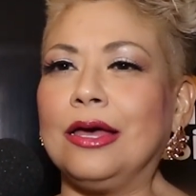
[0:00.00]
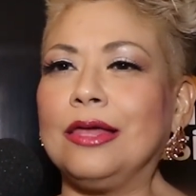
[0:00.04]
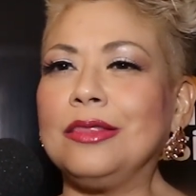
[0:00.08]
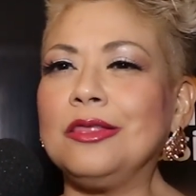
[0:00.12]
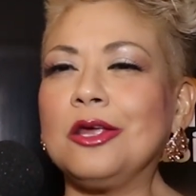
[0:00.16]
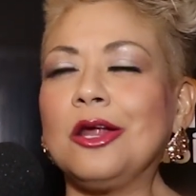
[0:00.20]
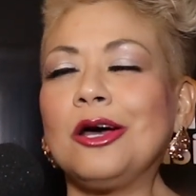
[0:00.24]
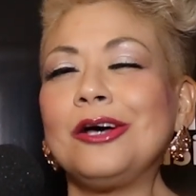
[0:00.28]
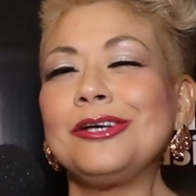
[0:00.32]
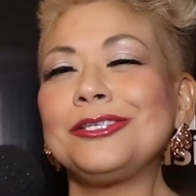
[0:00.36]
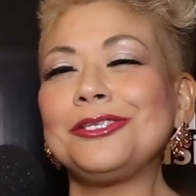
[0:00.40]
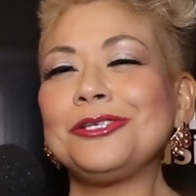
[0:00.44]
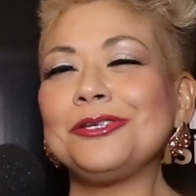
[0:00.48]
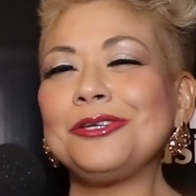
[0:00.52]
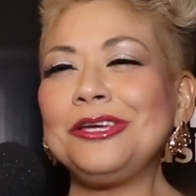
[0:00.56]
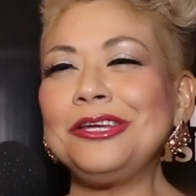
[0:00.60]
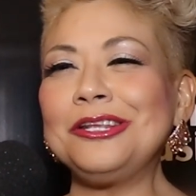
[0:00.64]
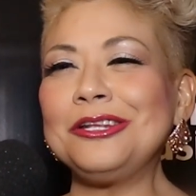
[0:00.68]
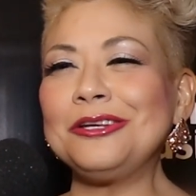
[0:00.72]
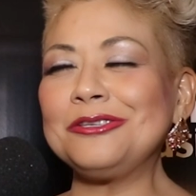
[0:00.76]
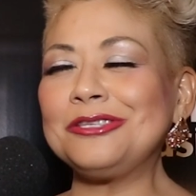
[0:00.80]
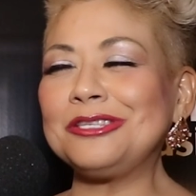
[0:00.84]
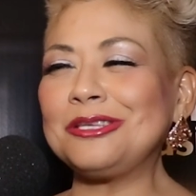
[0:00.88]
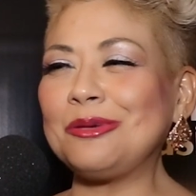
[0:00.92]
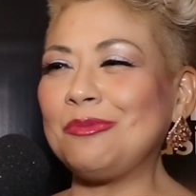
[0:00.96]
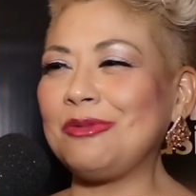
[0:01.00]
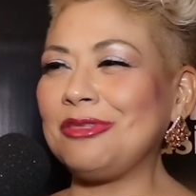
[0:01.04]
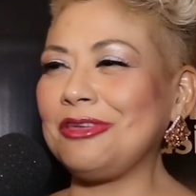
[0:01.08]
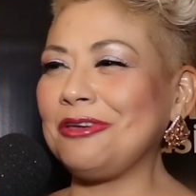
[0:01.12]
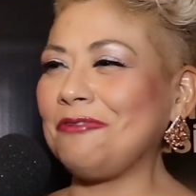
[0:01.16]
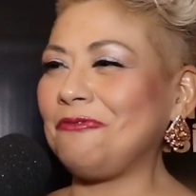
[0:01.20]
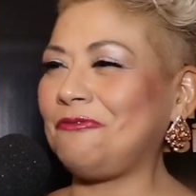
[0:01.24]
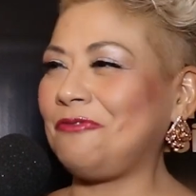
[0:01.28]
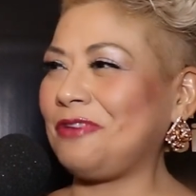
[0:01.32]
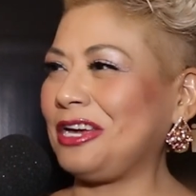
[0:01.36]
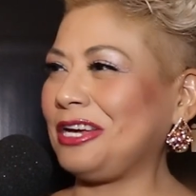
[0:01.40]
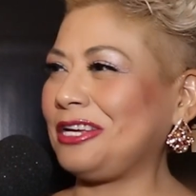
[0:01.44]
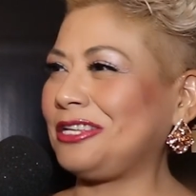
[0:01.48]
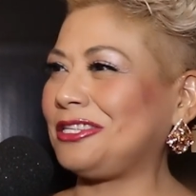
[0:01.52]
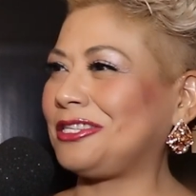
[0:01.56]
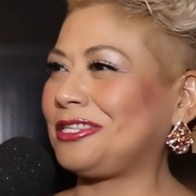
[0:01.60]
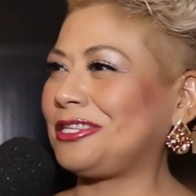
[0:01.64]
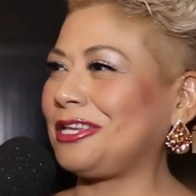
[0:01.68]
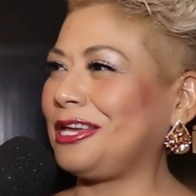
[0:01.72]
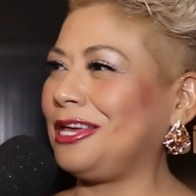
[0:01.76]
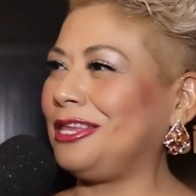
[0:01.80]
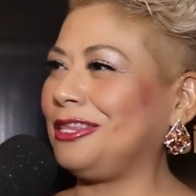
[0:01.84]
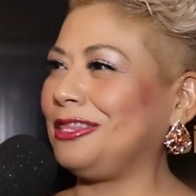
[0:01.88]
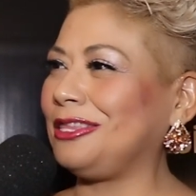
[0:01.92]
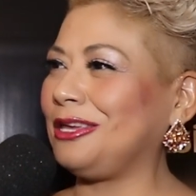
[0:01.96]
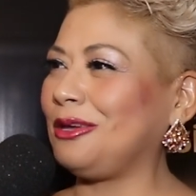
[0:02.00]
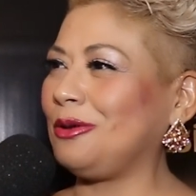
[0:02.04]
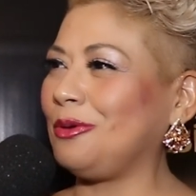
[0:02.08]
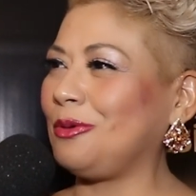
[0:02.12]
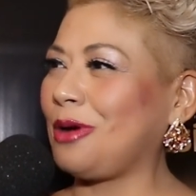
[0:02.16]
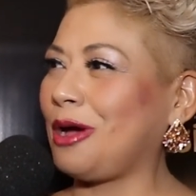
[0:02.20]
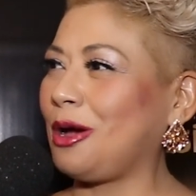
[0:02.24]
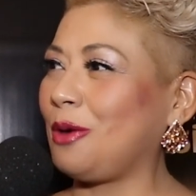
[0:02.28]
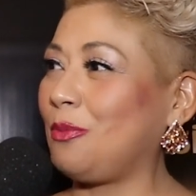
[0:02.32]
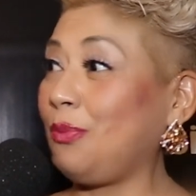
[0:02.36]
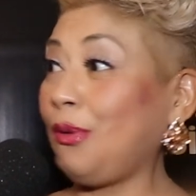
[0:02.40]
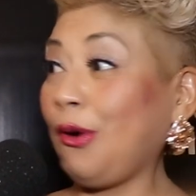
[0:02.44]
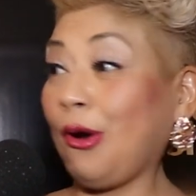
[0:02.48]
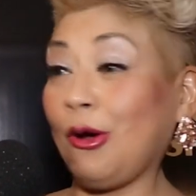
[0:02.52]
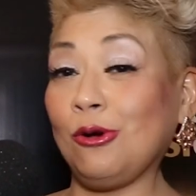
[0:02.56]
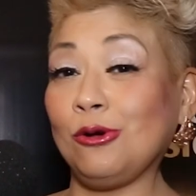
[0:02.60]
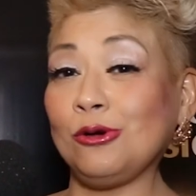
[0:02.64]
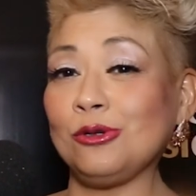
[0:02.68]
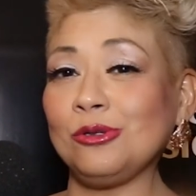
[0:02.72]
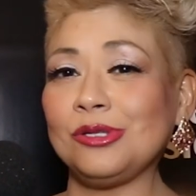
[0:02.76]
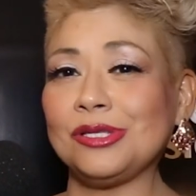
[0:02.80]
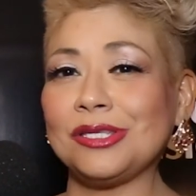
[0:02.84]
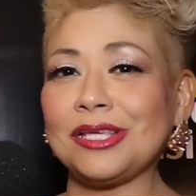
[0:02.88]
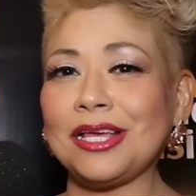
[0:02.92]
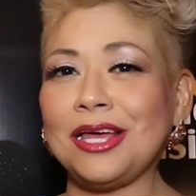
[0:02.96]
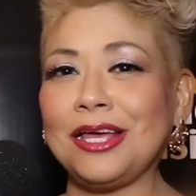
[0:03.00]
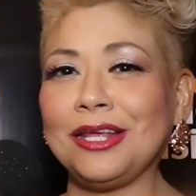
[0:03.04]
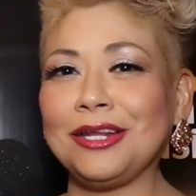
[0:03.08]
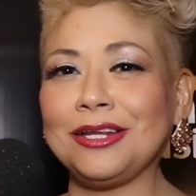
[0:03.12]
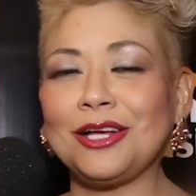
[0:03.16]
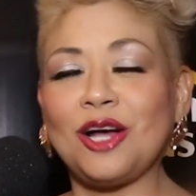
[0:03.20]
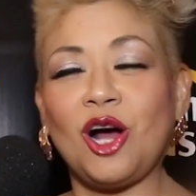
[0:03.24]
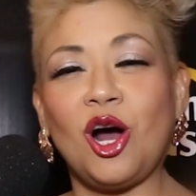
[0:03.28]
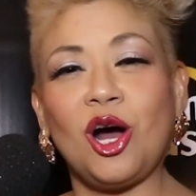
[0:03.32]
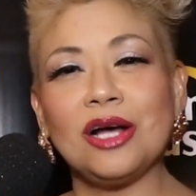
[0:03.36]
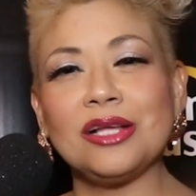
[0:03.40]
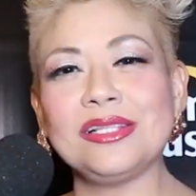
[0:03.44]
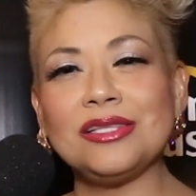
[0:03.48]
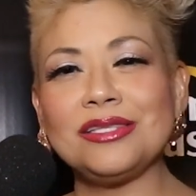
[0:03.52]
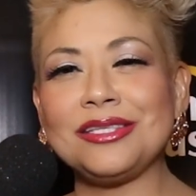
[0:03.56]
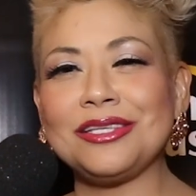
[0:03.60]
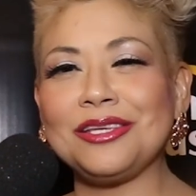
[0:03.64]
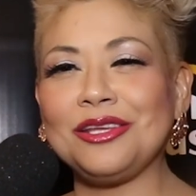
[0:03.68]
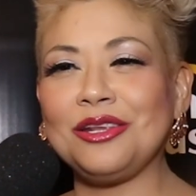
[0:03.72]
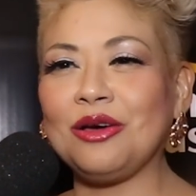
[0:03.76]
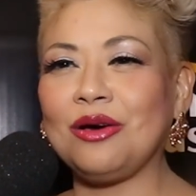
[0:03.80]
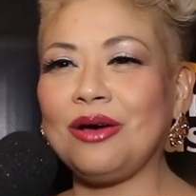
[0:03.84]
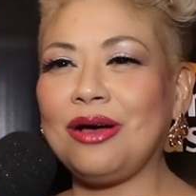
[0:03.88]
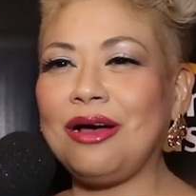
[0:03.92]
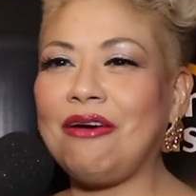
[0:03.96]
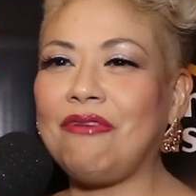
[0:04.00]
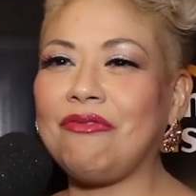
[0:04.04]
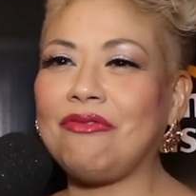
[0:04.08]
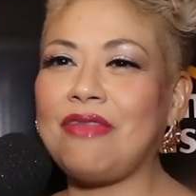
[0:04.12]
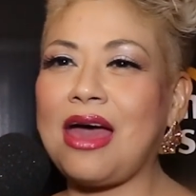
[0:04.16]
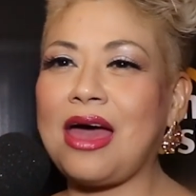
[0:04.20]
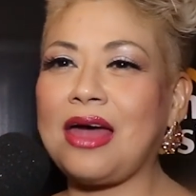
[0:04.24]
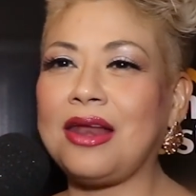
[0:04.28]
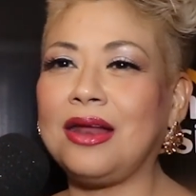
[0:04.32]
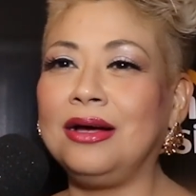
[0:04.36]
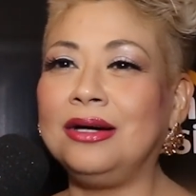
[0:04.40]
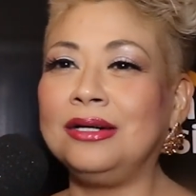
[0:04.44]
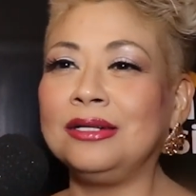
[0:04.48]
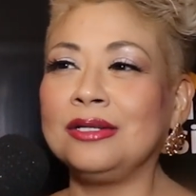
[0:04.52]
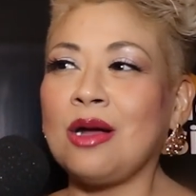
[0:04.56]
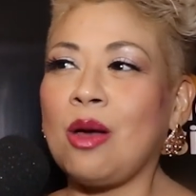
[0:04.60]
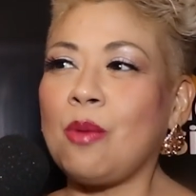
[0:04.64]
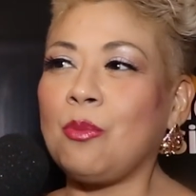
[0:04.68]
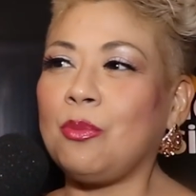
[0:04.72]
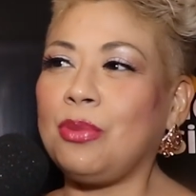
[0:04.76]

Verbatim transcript: and then also you know some of the effects and the uh, pros and cons you know of that.